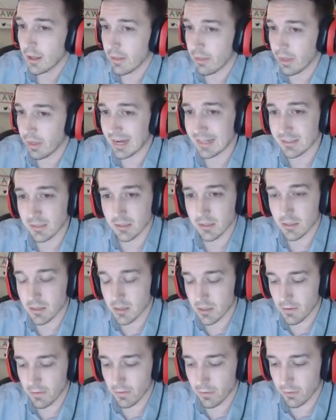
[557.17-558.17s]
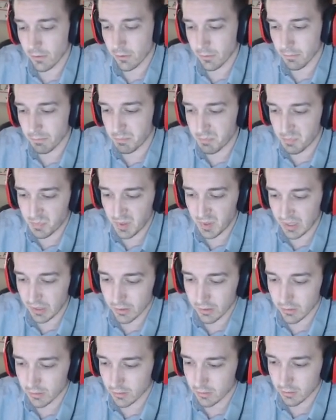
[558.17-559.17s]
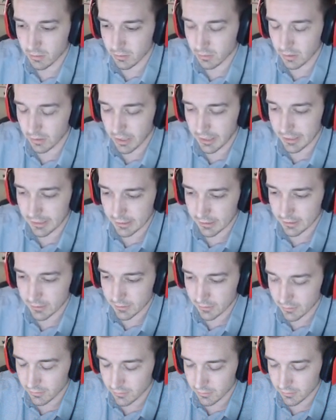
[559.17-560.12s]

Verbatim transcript: That's the big, like,